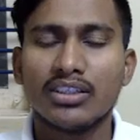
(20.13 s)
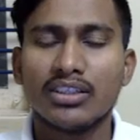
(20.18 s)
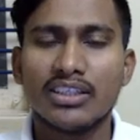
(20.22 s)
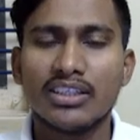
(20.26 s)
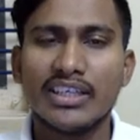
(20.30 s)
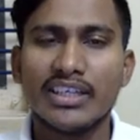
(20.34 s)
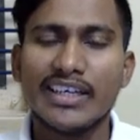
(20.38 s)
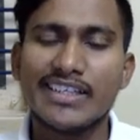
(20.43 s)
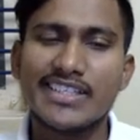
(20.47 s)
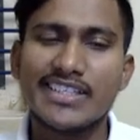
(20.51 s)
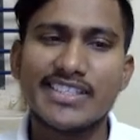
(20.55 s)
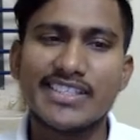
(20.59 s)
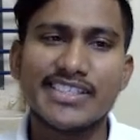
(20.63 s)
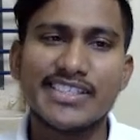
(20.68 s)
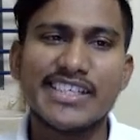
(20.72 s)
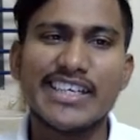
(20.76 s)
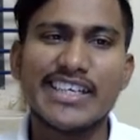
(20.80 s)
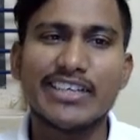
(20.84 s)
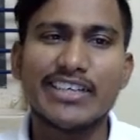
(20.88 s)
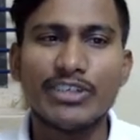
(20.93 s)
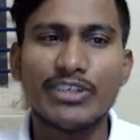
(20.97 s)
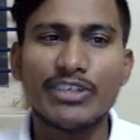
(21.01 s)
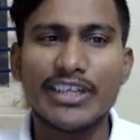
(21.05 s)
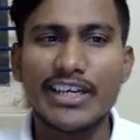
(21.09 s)
Let's take
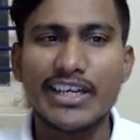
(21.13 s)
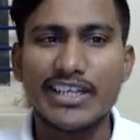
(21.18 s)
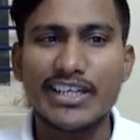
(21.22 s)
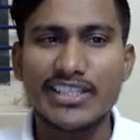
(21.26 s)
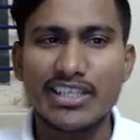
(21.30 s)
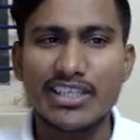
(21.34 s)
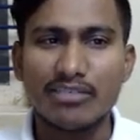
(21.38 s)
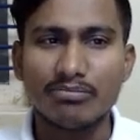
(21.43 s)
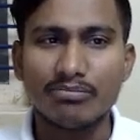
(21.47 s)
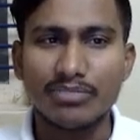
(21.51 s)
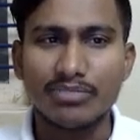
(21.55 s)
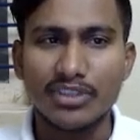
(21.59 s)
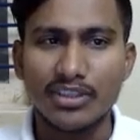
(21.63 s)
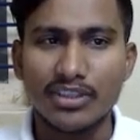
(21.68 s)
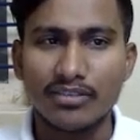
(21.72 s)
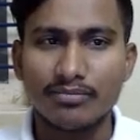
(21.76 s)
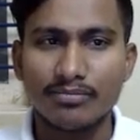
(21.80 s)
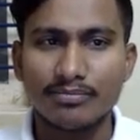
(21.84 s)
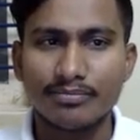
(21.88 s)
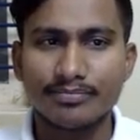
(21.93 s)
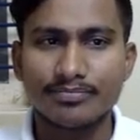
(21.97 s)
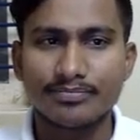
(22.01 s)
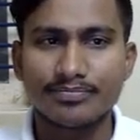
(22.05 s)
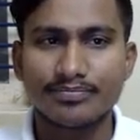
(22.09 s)
one example.
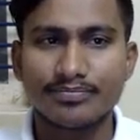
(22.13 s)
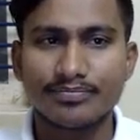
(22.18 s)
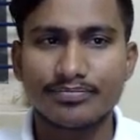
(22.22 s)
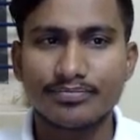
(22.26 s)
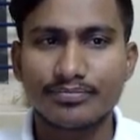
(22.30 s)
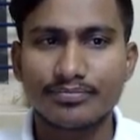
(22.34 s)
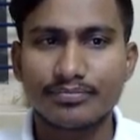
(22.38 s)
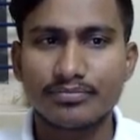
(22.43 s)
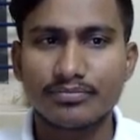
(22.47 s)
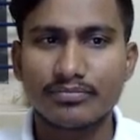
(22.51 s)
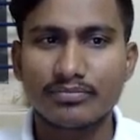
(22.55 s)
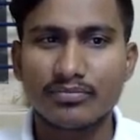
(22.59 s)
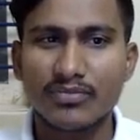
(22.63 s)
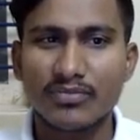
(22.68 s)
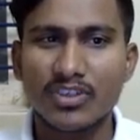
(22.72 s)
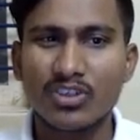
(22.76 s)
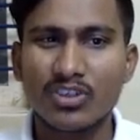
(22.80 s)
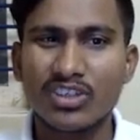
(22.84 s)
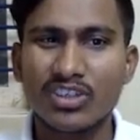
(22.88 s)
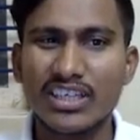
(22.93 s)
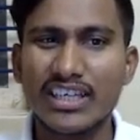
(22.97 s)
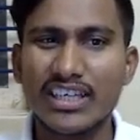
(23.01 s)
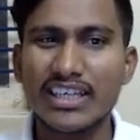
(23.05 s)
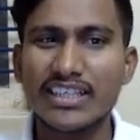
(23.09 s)

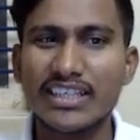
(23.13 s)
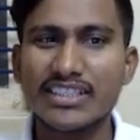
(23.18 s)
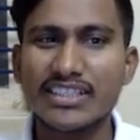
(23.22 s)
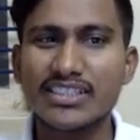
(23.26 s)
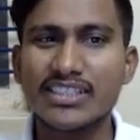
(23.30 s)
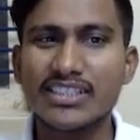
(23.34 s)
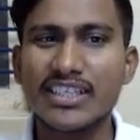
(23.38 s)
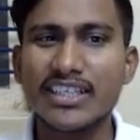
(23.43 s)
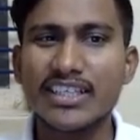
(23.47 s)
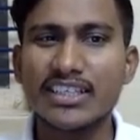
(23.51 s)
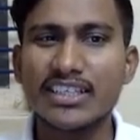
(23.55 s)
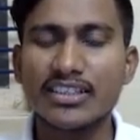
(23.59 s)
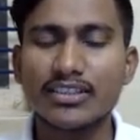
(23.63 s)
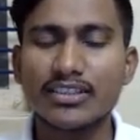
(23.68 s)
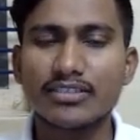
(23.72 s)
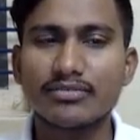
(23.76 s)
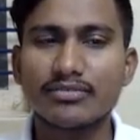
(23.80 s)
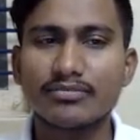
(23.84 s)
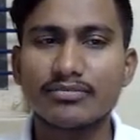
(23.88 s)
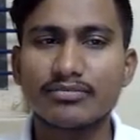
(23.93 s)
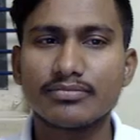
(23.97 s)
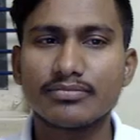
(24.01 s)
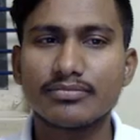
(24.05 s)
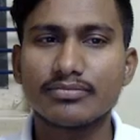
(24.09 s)
Okay, let's
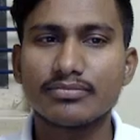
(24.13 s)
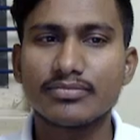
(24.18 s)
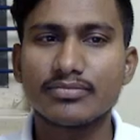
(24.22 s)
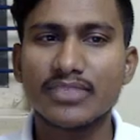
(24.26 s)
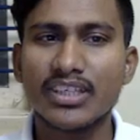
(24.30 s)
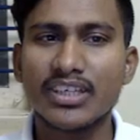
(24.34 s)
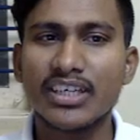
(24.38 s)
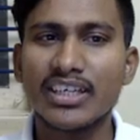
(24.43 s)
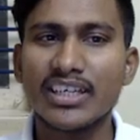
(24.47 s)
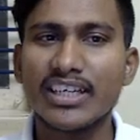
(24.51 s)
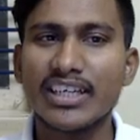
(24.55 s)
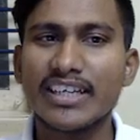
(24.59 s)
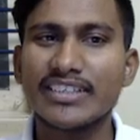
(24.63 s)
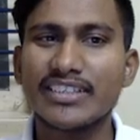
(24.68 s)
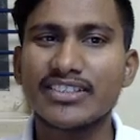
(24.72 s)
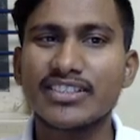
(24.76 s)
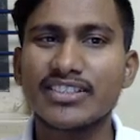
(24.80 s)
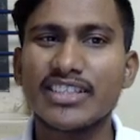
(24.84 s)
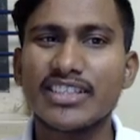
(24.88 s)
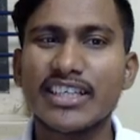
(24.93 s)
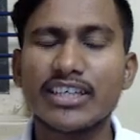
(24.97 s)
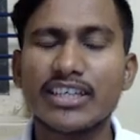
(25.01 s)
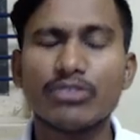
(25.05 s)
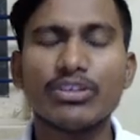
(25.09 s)

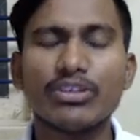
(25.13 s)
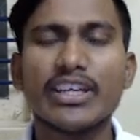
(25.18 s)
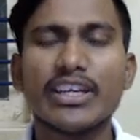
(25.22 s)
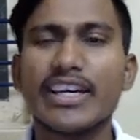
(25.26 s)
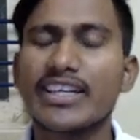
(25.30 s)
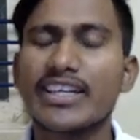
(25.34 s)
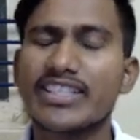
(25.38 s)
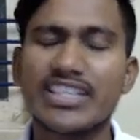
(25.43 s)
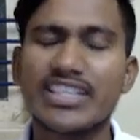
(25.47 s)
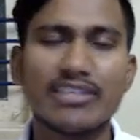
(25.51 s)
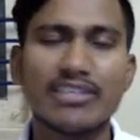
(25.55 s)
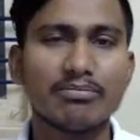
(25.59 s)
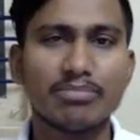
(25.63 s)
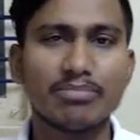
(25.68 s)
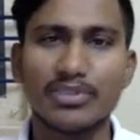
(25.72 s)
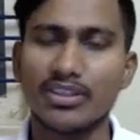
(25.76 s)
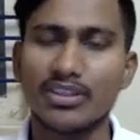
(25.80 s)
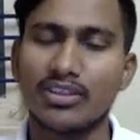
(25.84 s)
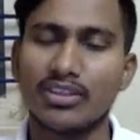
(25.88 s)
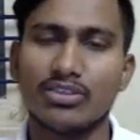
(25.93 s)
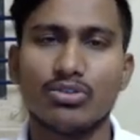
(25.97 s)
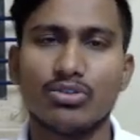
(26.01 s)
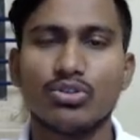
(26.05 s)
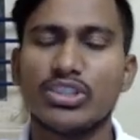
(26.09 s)
take one example.
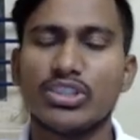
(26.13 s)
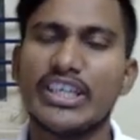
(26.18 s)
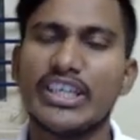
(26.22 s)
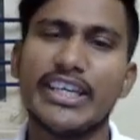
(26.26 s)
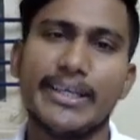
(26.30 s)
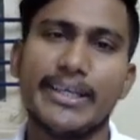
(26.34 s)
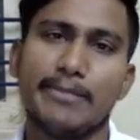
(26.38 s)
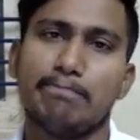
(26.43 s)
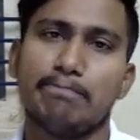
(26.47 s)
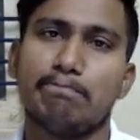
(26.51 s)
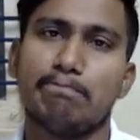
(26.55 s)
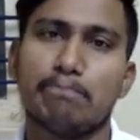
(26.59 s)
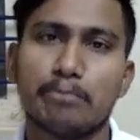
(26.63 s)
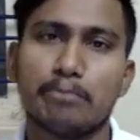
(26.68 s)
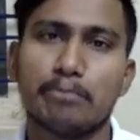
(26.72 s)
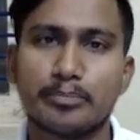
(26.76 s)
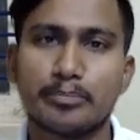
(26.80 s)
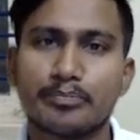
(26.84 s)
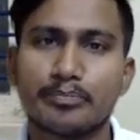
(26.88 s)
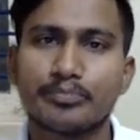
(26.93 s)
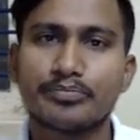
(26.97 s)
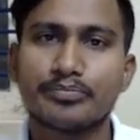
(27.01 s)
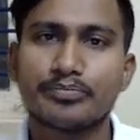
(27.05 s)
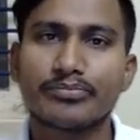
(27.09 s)
Okay.
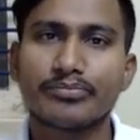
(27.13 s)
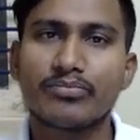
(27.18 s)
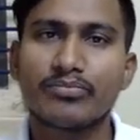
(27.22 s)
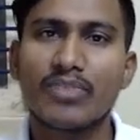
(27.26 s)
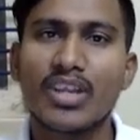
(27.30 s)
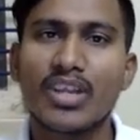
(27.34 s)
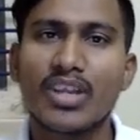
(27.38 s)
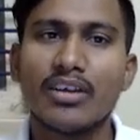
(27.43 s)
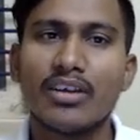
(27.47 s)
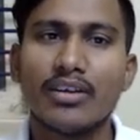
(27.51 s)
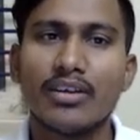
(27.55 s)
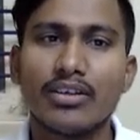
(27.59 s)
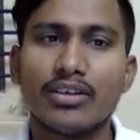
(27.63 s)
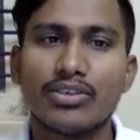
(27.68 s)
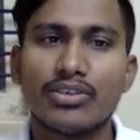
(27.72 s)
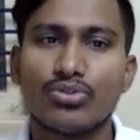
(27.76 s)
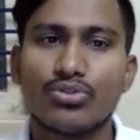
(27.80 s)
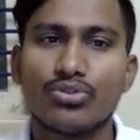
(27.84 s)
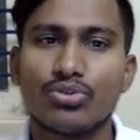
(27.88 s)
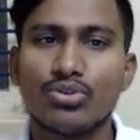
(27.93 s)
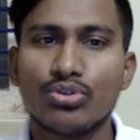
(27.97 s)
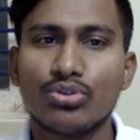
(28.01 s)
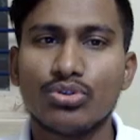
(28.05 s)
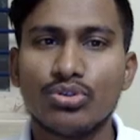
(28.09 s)

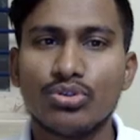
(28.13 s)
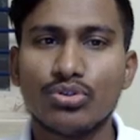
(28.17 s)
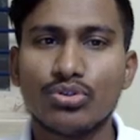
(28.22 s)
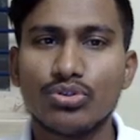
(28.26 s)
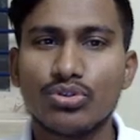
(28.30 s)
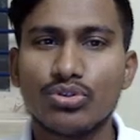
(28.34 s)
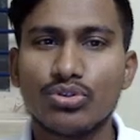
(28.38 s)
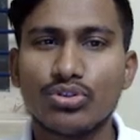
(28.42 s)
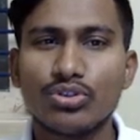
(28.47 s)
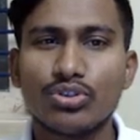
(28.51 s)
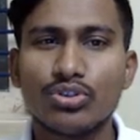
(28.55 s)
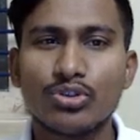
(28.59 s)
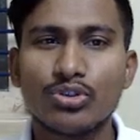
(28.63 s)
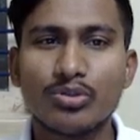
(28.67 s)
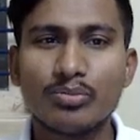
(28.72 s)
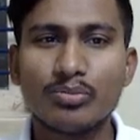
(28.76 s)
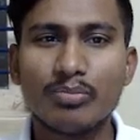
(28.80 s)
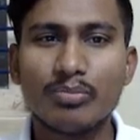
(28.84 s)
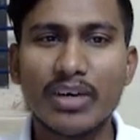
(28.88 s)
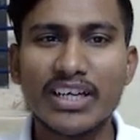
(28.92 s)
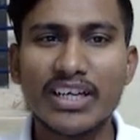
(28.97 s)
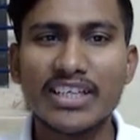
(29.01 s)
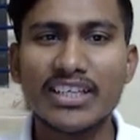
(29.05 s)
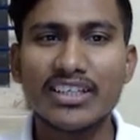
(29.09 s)
So you
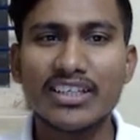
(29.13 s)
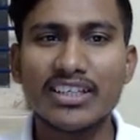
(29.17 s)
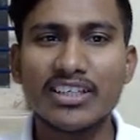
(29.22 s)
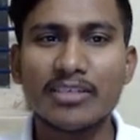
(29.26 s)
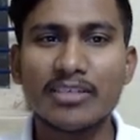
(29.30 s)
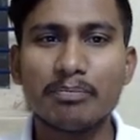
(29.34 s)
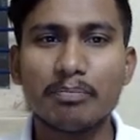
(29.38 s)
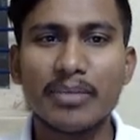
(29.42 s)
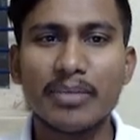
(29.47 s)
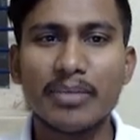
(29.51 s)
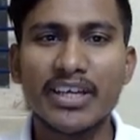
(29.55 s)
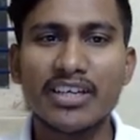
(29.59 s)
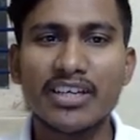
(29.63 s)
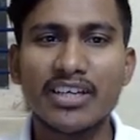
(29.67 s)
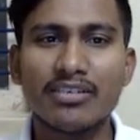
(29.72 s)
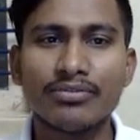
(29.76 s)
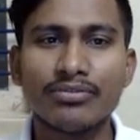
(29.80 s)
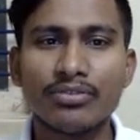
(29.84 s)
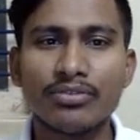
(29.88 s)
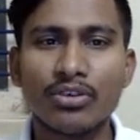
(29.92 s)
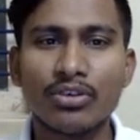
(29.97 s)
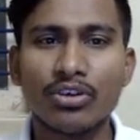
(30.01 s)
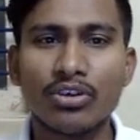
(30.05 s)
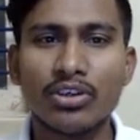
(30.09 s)
buy a pen
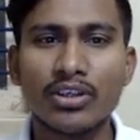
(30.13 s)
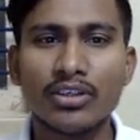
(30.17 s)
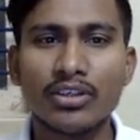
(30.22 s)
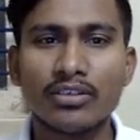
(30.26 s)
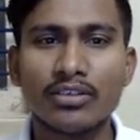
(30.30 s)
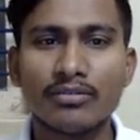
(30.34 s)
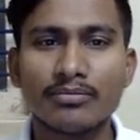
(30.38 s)
for